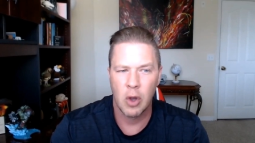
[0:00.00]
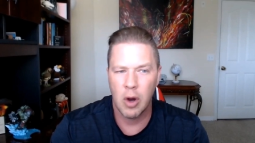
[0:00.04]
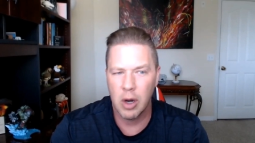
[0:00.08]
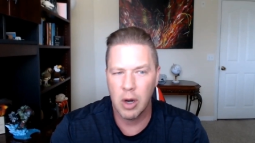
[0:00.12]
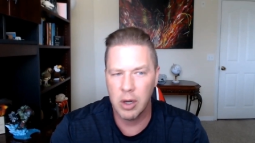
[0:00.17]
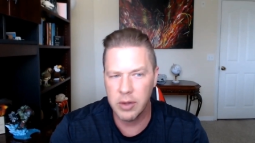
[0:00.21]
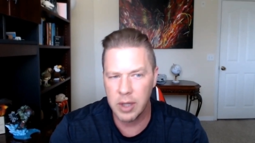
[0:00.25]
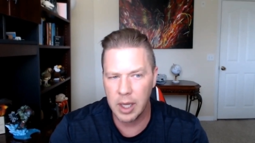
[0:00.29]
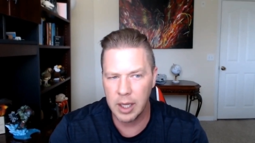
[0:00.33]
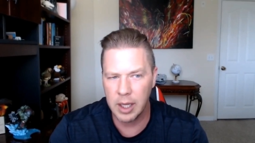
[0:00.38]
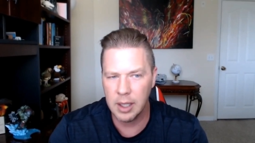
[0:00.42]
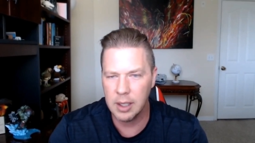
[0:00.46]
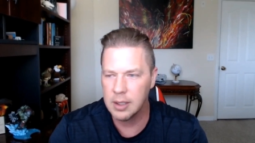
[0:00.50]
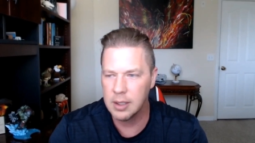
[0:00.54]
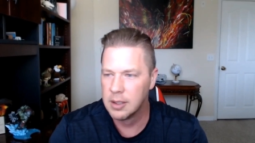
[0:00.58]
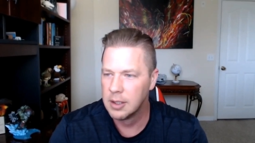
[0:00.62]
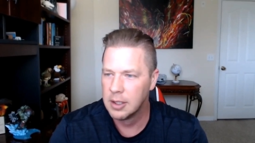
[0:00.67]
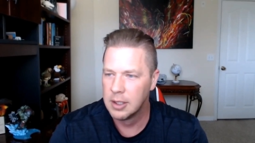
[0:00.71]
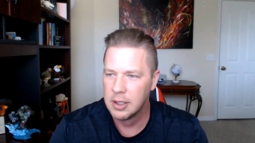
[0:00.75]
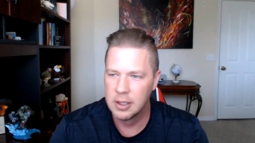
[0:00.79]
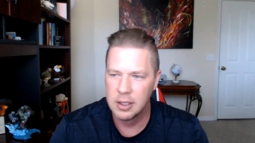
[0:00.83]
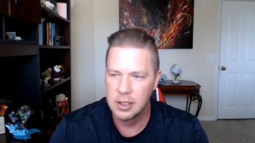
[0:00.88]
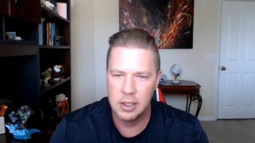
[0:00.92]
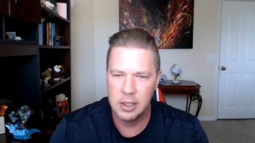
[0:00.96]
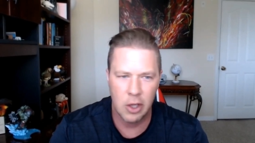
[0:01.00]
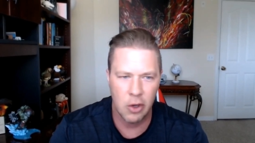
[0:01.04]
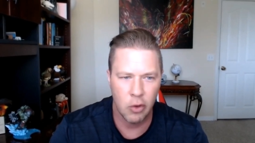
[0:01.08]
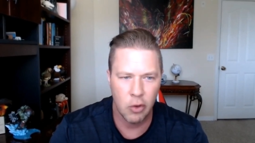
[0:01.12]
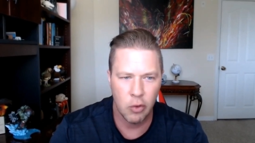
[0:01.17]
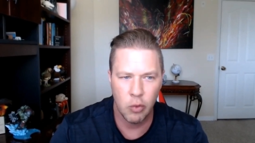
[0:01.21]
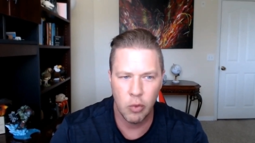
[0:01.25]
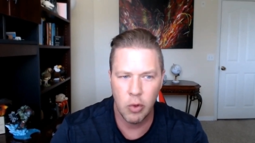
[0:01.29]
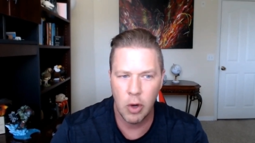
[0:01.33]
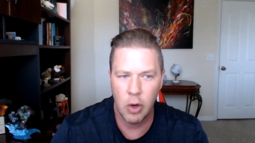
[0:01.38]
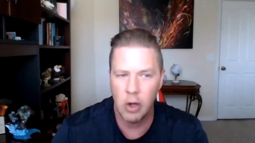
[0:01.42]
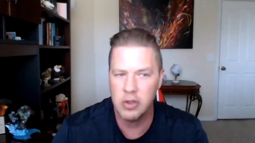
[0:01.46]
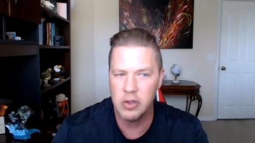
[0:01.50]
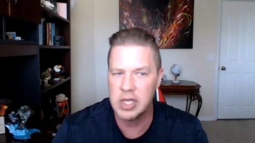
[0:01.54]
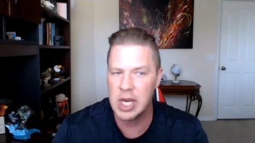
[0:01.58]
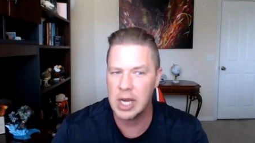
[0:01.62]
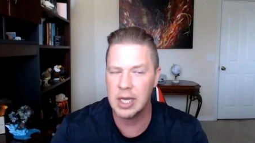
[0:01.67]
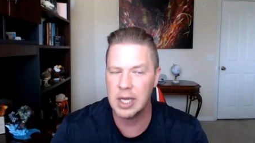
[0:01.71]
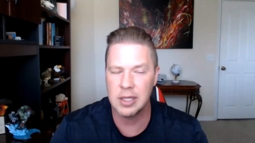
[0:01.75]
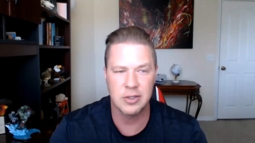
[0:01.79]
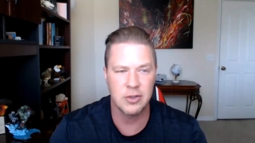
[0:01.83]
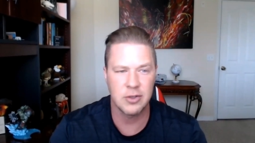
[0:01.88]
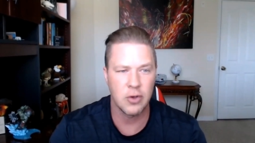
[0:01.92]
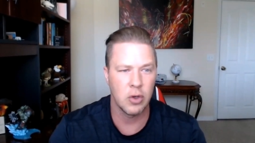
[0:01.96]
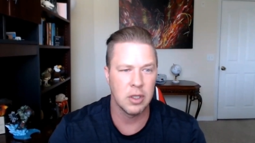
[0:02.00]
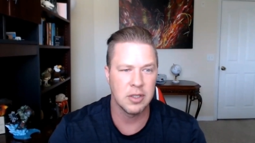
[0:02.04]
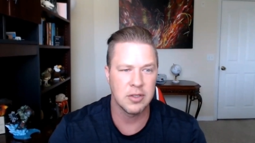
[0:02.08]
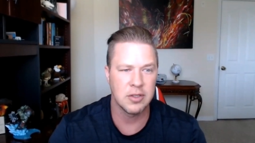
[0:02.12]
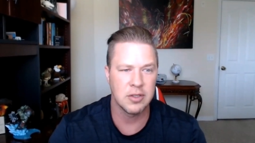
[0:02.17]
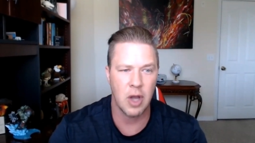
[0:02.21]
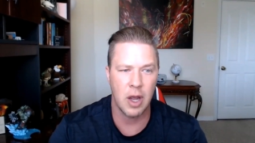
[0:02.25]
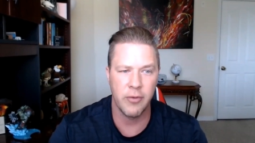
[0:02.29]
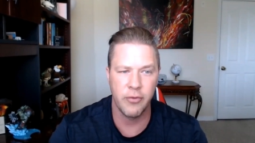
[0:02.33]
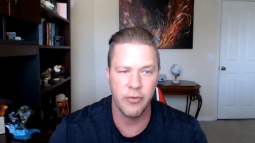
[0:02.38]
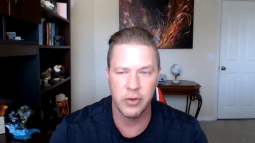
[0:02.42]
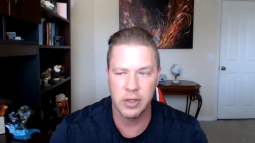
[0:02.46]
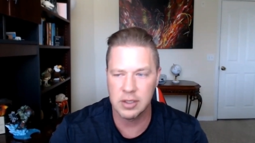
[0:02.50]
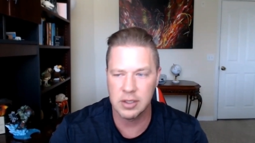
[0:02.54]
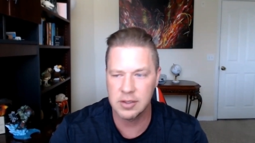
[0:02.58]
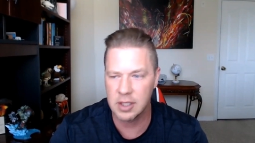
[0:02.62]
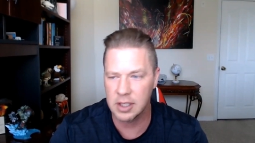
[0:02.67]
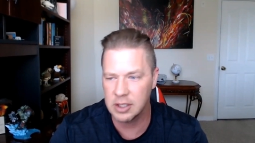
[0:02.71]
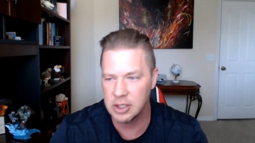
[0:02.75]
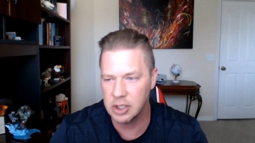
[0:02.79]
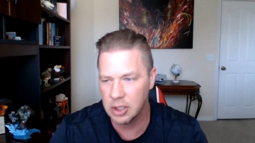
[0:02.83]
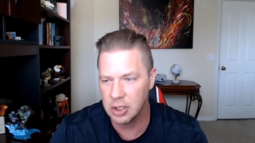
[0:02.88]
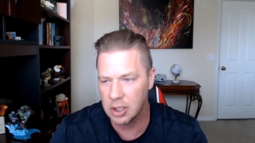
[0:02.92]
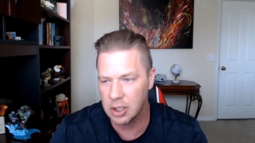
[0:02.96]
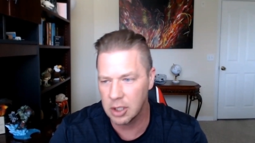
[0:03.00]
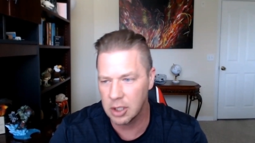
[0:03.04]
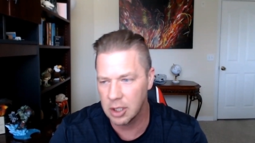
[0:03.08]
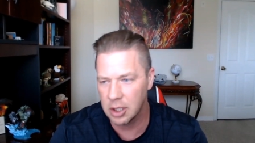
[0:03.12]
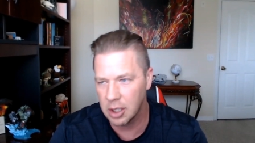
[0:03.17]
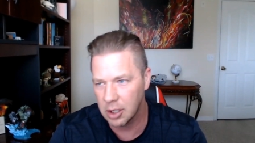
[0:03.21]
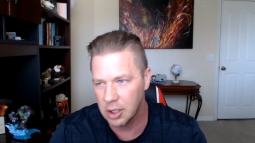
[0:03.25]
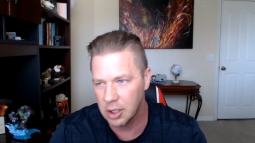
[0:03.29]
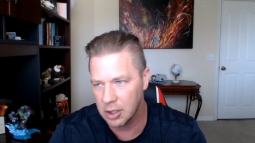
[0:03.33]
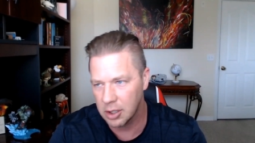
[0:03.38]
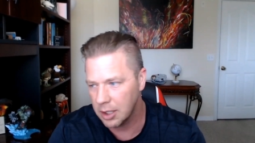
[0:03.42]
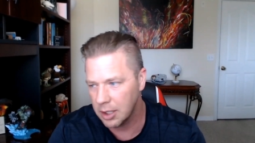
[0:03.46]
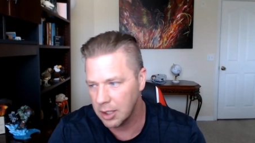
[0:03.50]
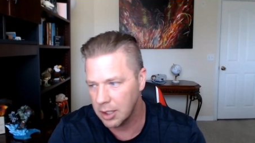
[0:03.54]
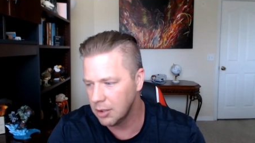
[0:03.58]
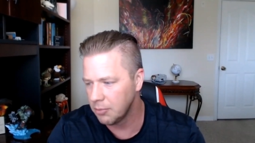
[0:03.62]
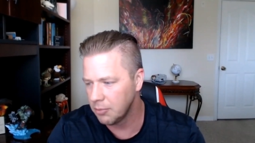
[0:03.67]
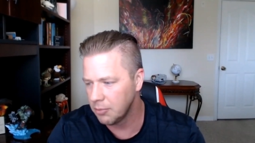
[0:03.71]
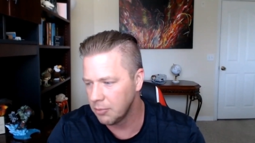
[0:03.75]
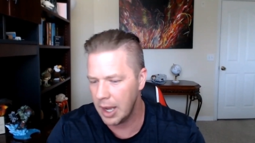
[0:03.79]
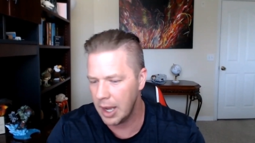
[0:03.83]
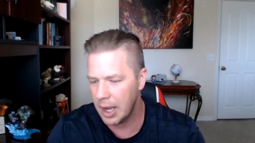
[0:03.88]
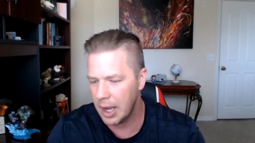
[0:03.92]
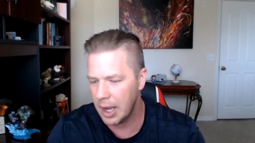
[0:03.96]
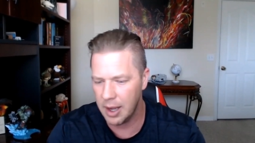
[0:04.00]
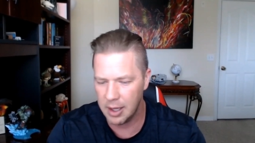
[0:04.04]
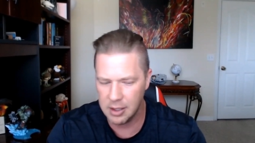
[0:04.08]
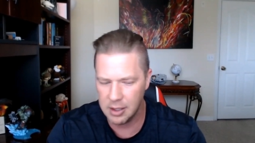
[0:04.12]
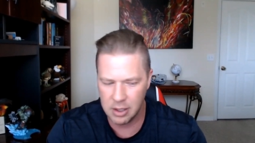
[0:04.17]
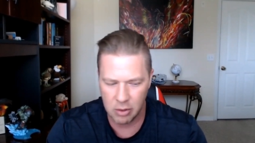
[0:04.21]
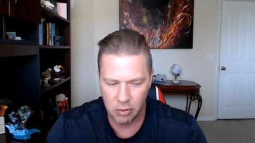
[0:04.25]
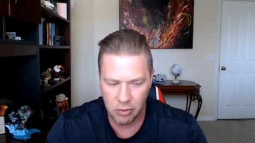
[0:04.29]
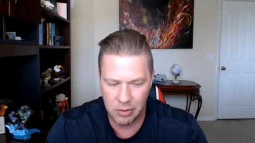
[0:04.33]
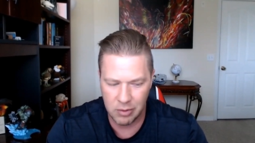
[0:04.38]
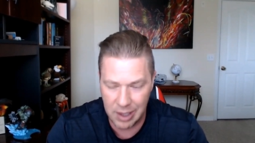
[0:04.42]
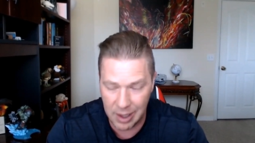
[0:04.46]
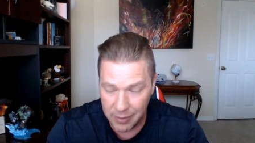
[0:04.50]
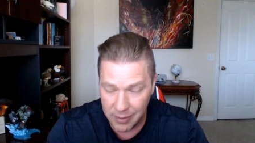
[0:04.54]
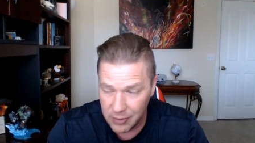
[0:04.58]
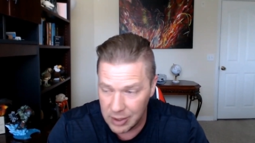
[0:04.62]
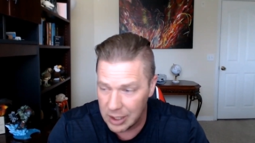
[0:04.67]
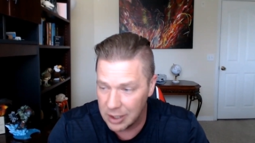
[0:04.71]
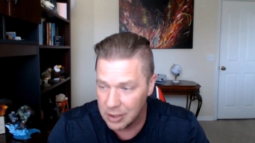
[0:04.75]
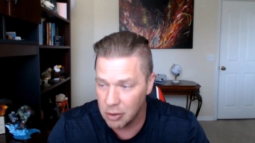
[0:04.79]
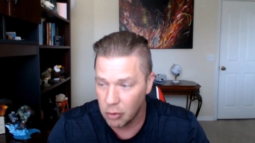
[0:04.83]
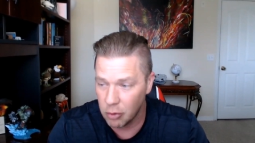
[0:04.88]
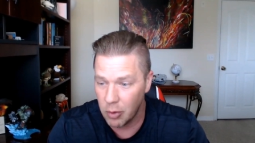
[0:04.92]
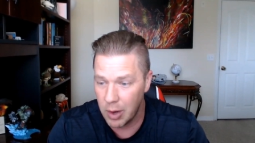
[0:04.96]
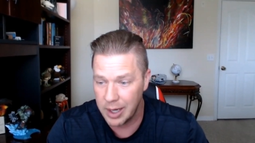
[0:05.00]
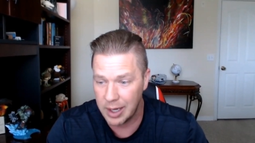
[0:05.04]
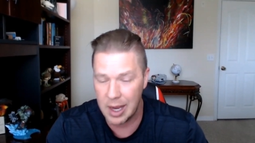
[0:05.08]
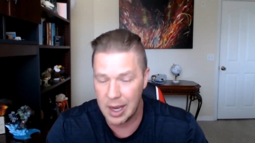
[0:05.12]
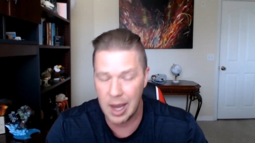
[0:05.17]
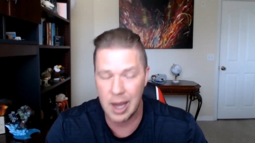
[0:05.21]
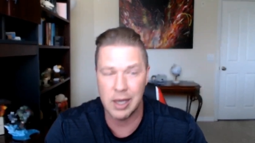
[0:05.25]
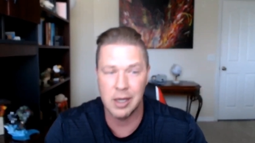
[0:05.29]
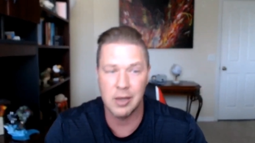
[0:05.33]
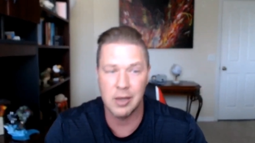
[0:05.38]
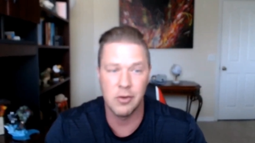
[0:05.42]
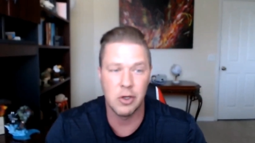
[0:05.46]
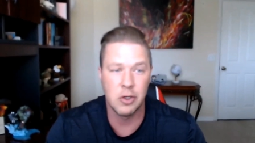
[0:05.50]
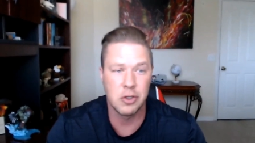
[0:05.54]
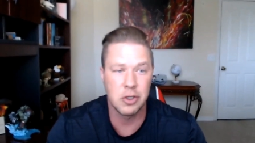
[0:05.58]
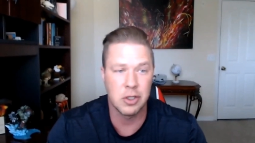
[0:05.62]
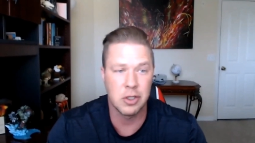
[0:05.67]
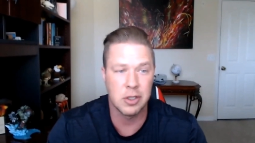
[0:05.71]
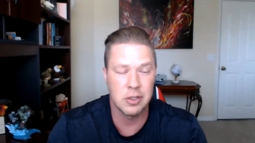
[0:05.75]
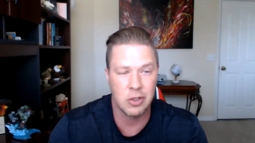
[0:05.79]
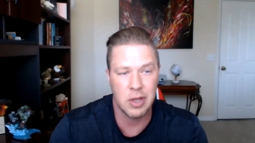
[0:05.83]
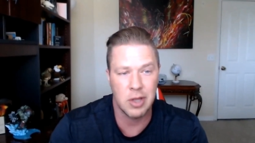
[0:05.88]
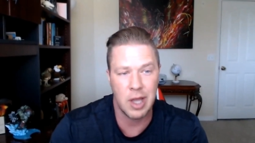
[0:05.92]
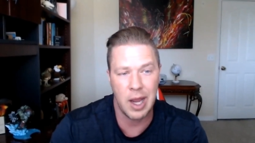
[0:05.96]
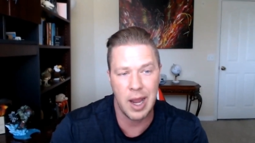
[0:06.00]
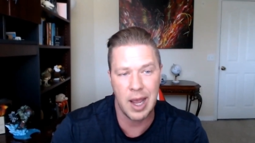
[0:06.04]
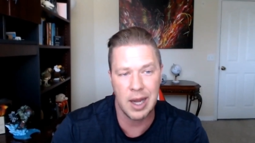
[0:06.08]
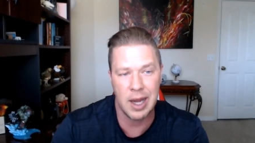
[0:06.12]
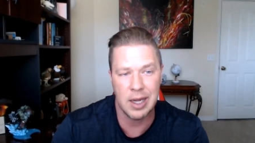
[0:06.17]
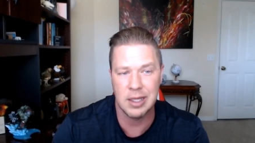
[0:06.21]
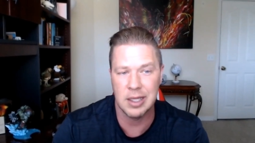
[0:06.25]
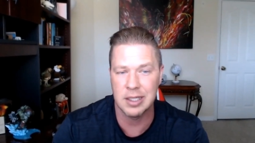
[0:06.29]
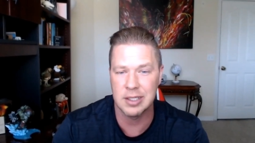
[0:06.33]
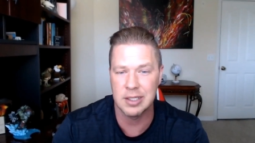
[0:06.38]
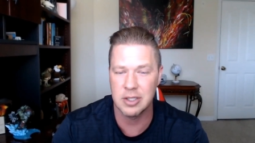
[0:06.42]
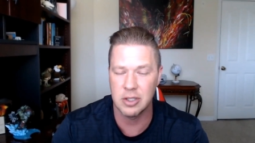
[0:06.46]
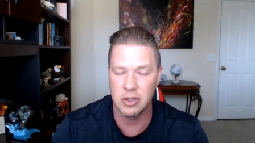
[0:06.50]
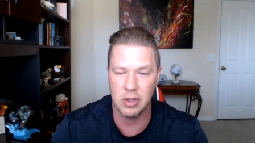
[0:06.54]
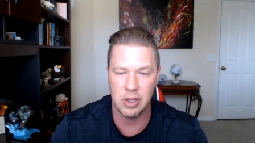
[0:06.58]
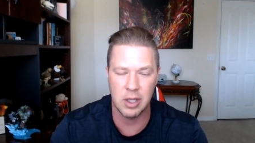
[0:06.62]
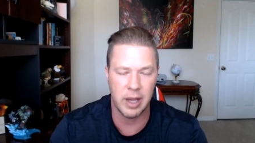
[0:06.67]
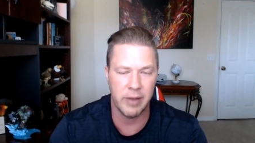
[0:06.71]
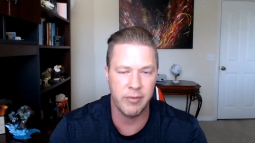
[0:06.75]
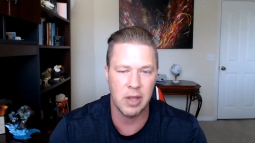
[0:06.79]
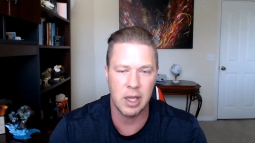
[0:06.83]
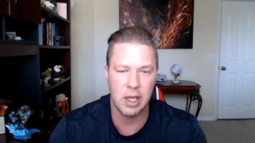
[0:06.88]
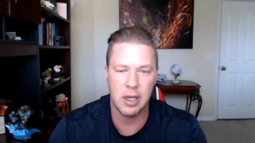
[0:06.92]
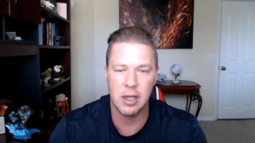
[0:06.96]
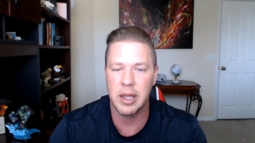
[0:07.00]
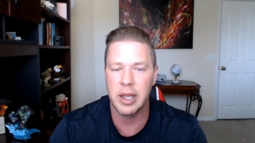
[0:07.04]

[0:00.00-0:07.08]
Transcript: are they, you know, rotating the soil as often as they should? Are they, you know, giving it the right kind of nutrients? Are they adding this? Do they have that?